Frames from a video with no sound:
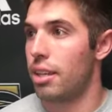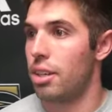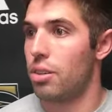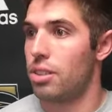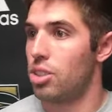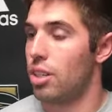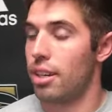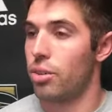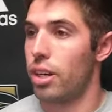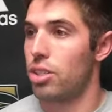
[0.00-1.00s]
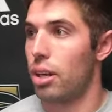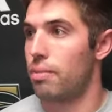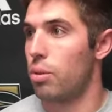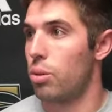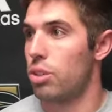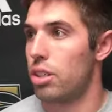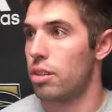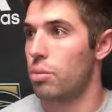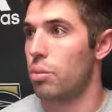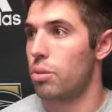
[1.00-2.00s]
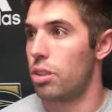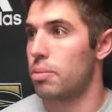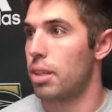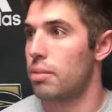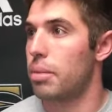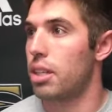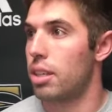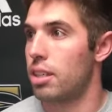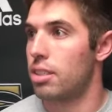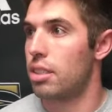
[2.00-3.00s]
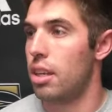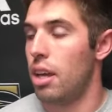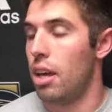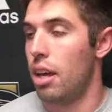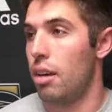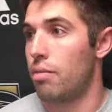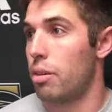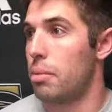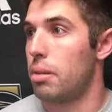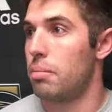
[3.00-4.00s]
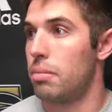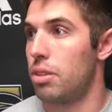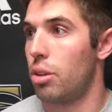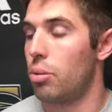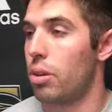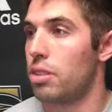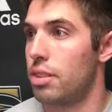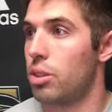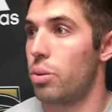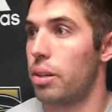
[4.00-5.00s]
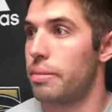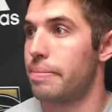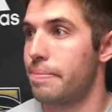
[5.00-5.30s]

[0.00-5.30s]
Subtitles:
You know, he's just done a great job for us, and we're expecting big things from him, you know, the rest of his career.